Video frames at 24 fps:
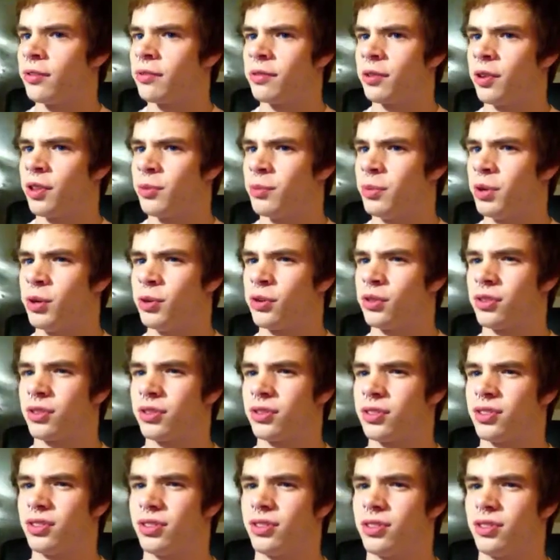for
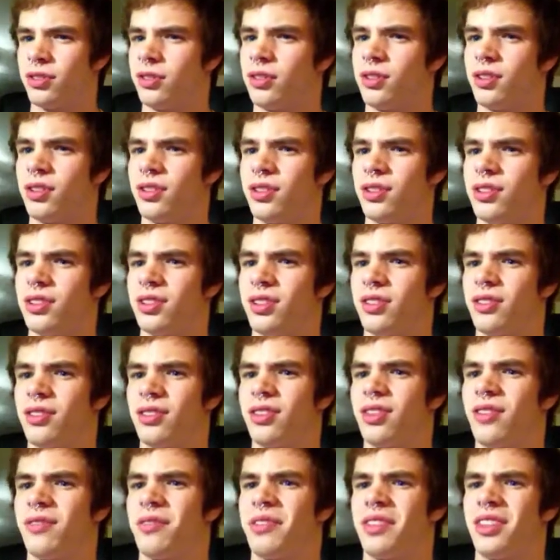
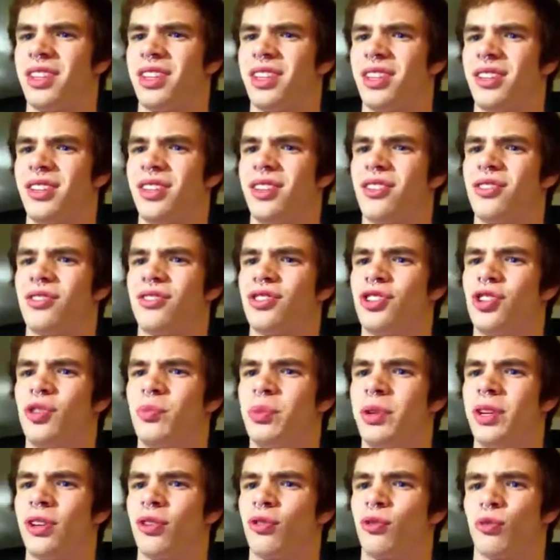the
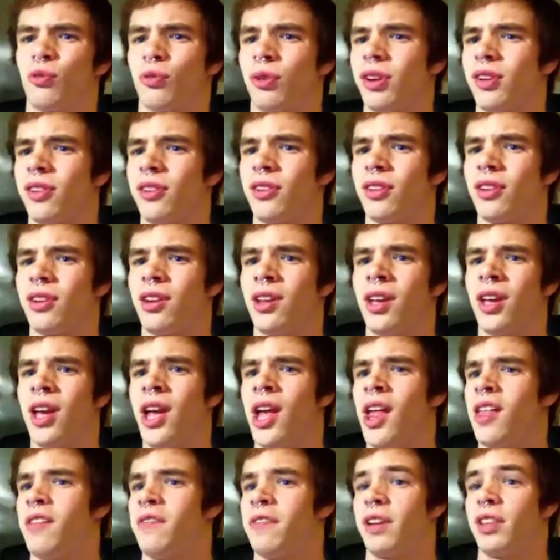stupidest reason.
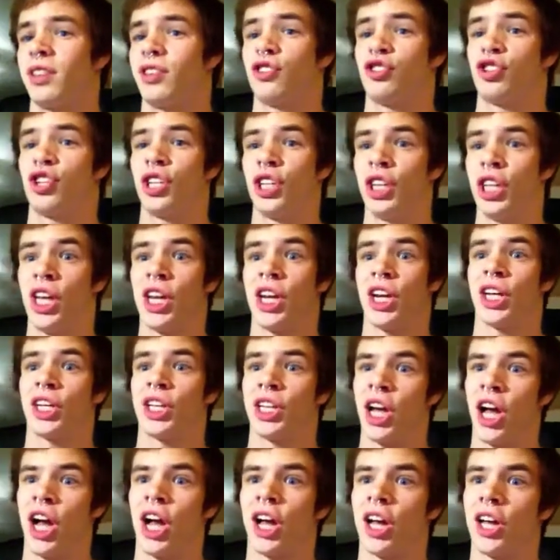The fact that she let a
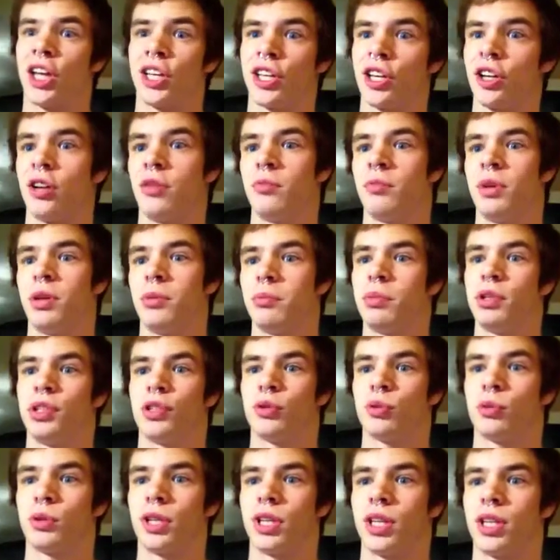guy come in
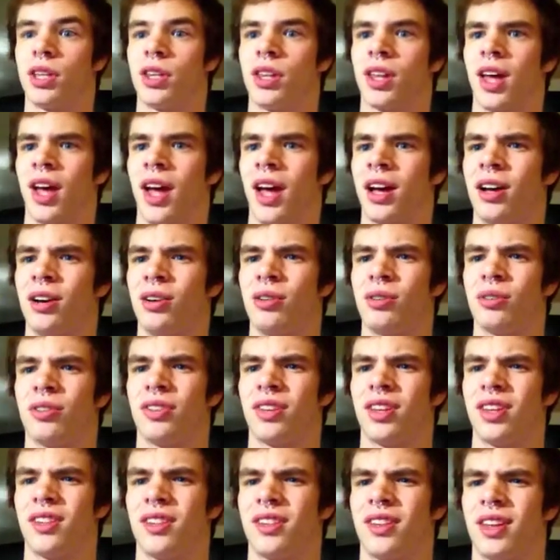between the house,
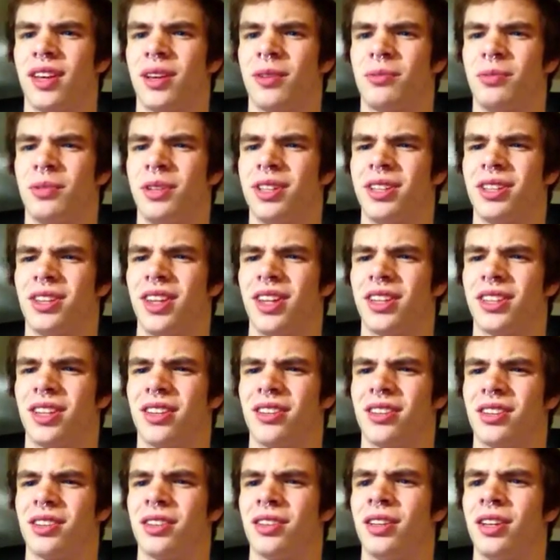it's like, what? That
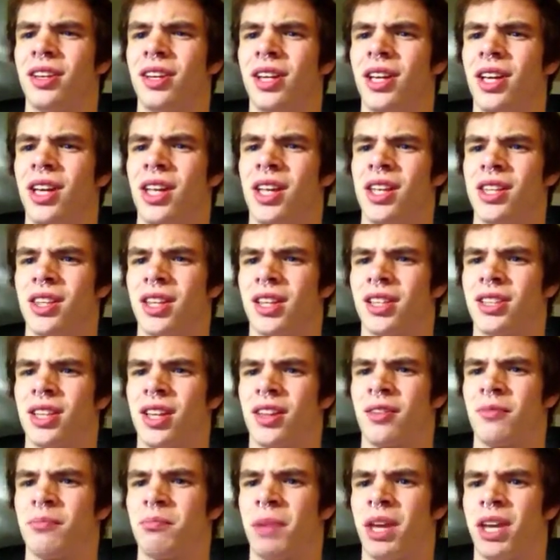
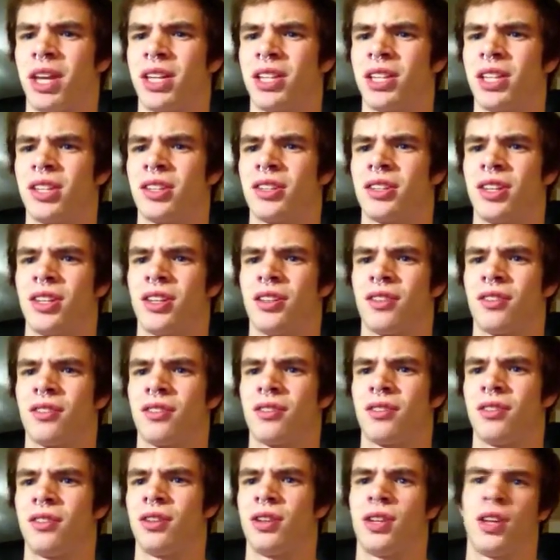doesn't make any
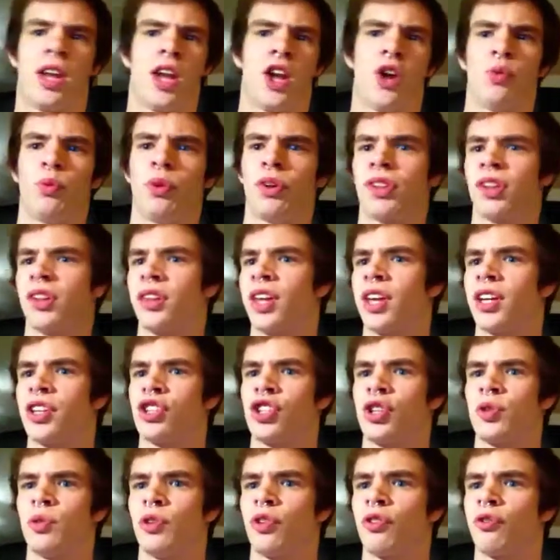sense. It wasn't like
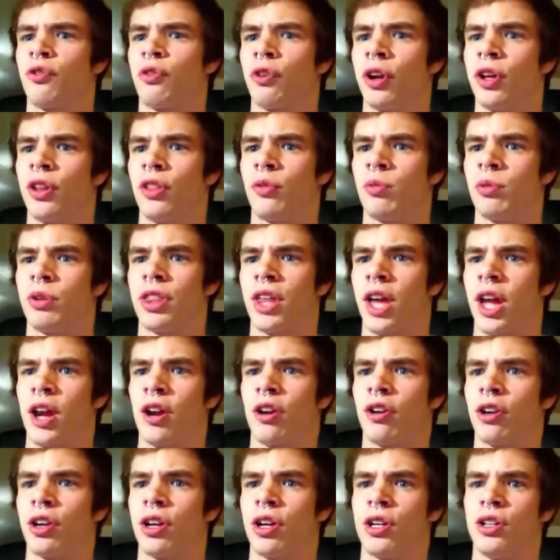she was friends with
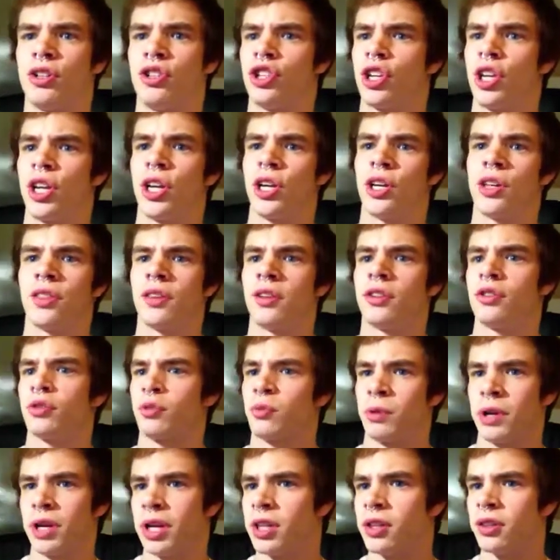Erica, Gia, and the
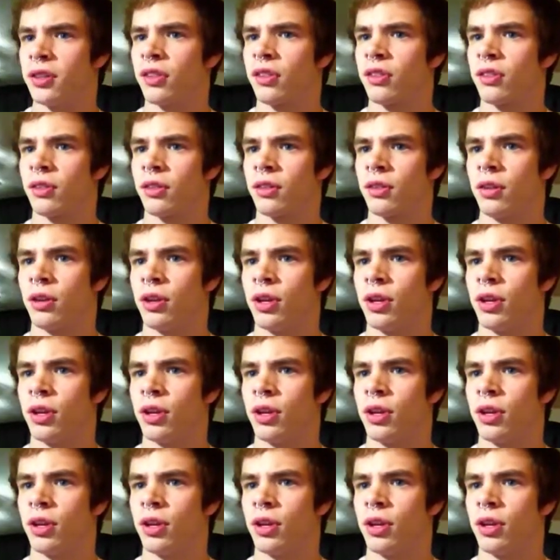twins,